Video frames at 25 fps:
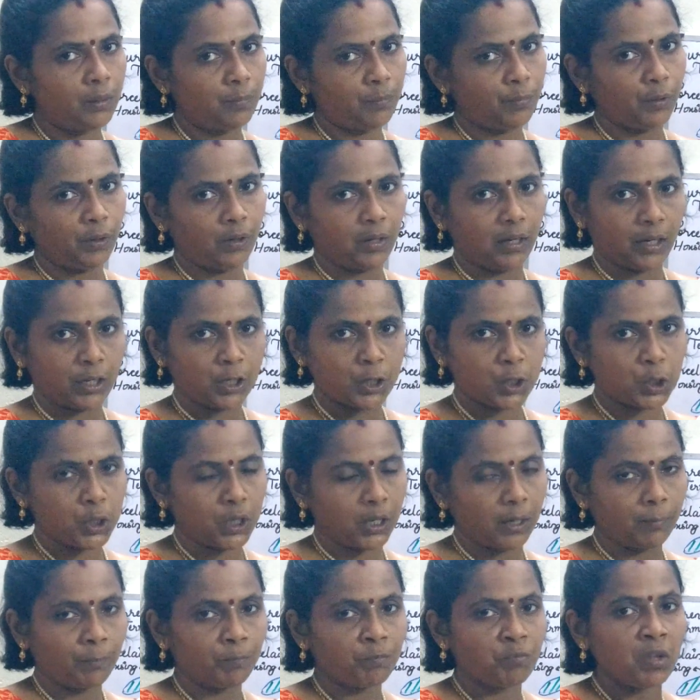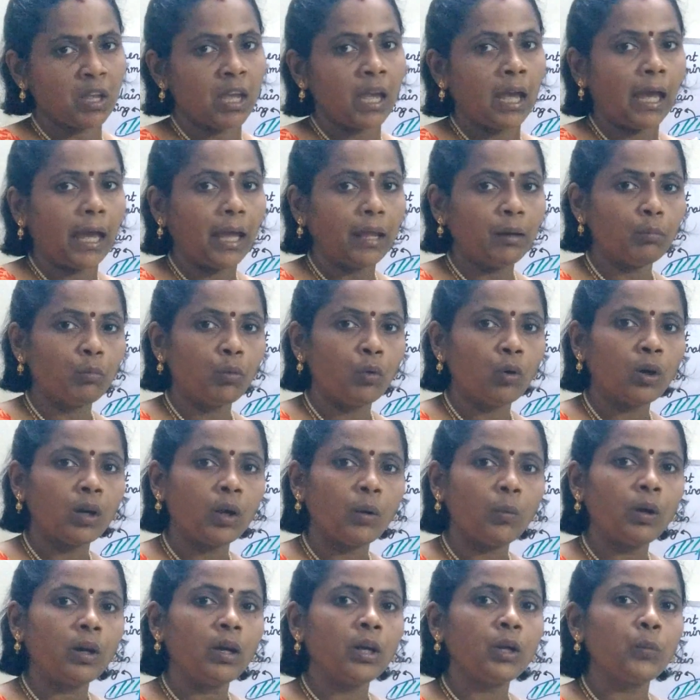protection and
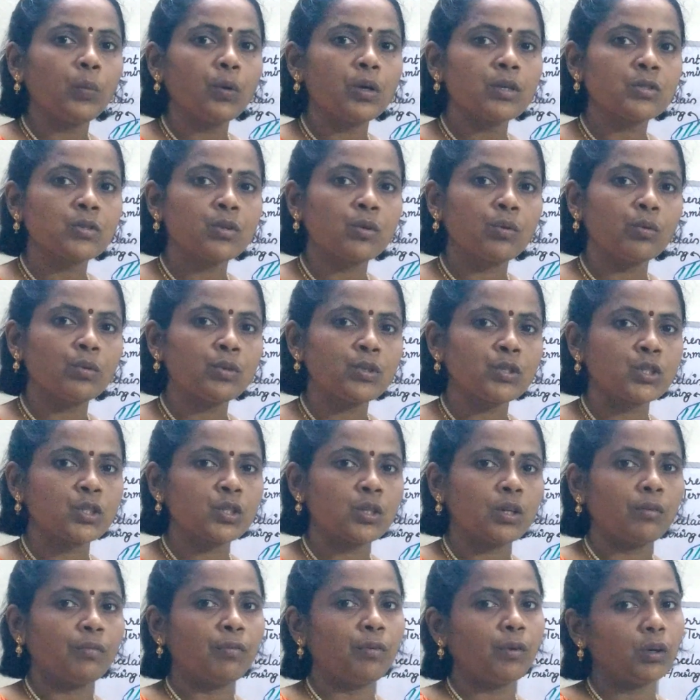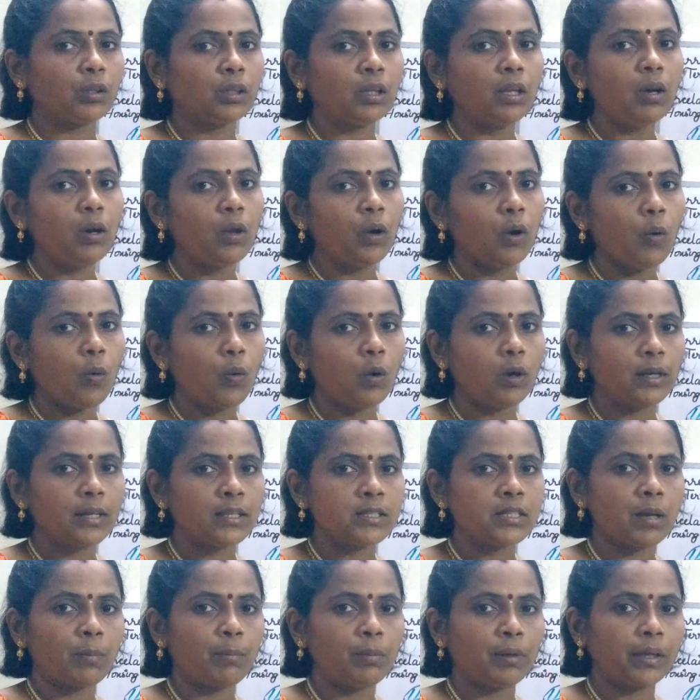moreover it was used for the low
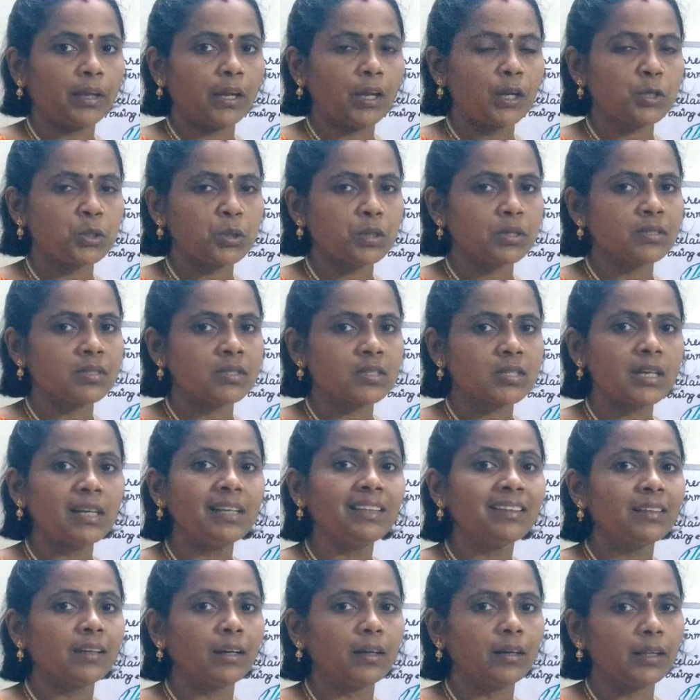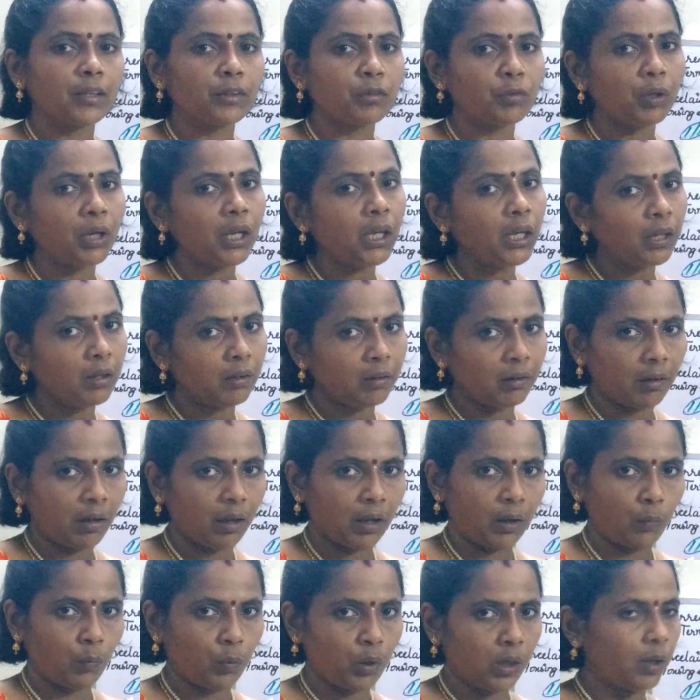voltage application still 33
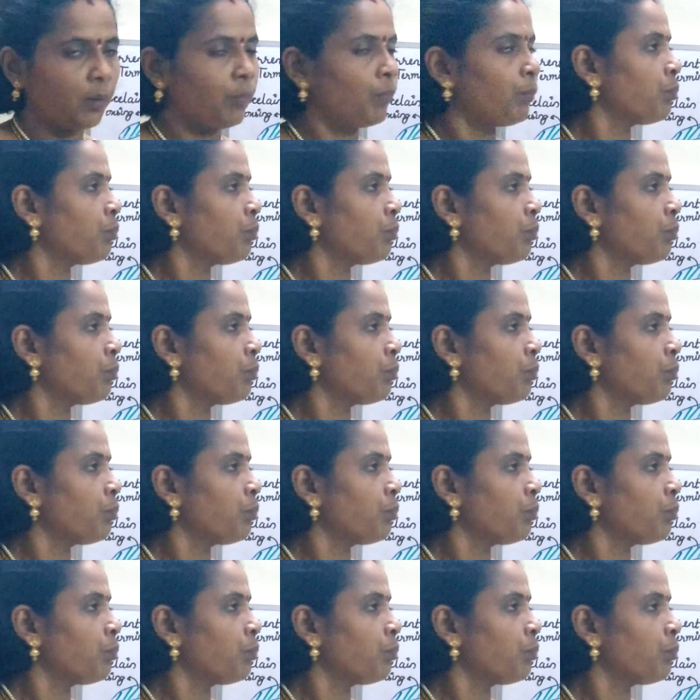kV.